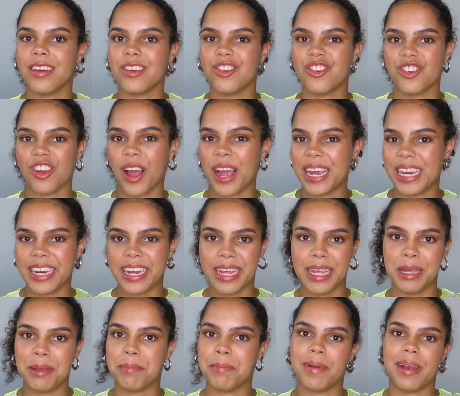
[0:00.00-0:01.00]

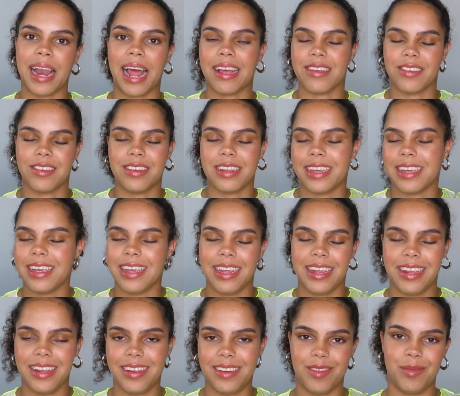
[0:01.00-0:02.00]
shiny,
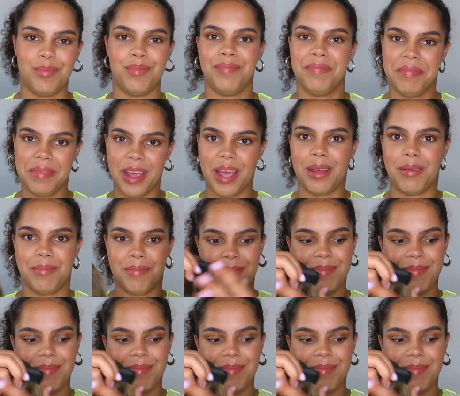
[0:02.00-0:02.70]
plasticky. Yeah.